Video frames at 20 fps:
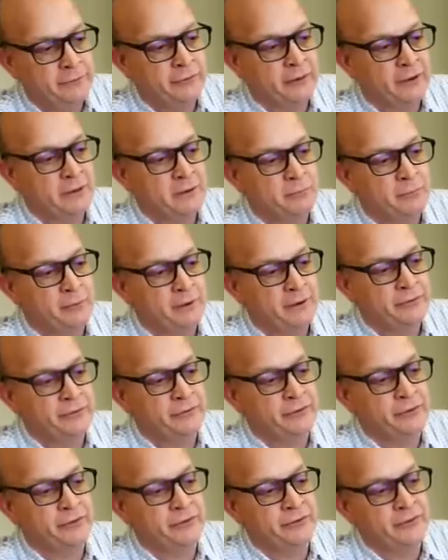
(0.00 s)
can press
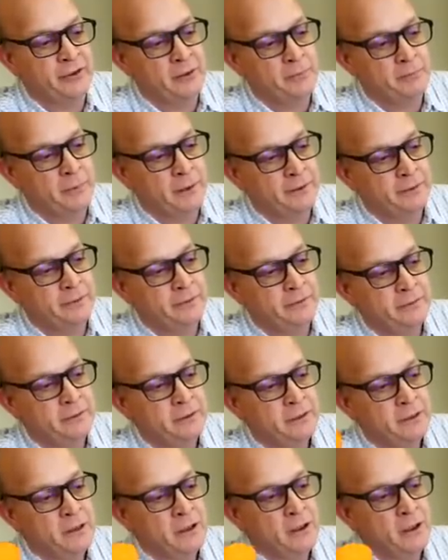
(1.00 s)
the sub button.
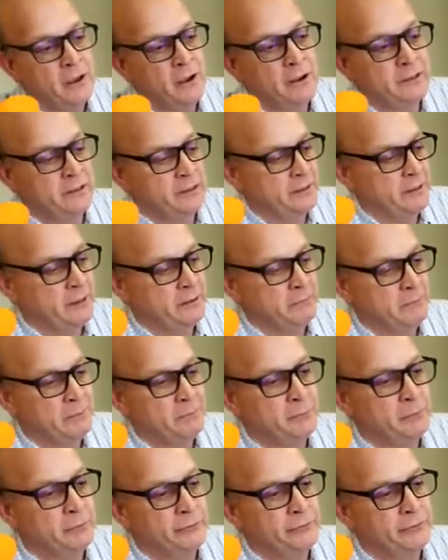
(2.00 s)
I can go
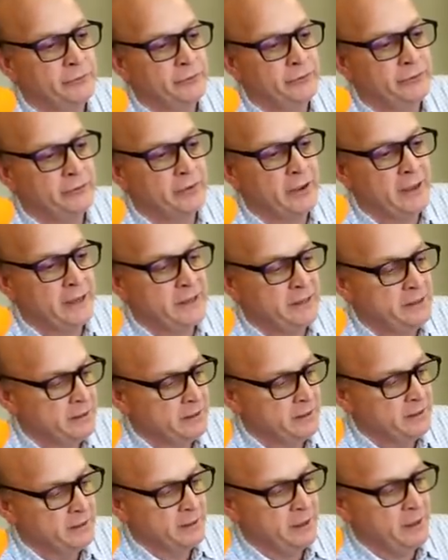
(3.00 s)
up onto, say,
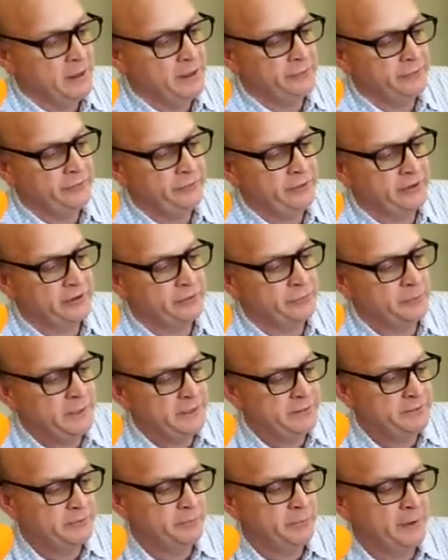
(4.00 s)
the 6
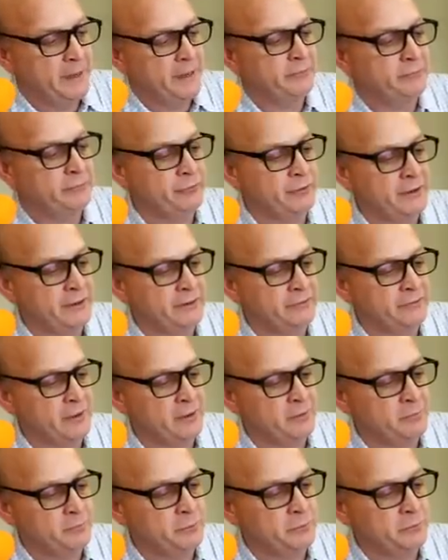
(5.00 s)
meter band, for an
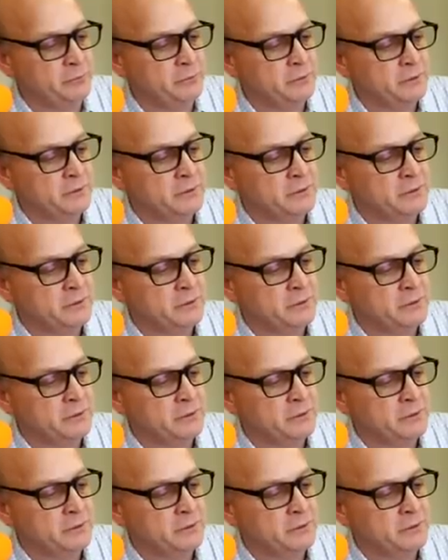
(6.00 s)
example.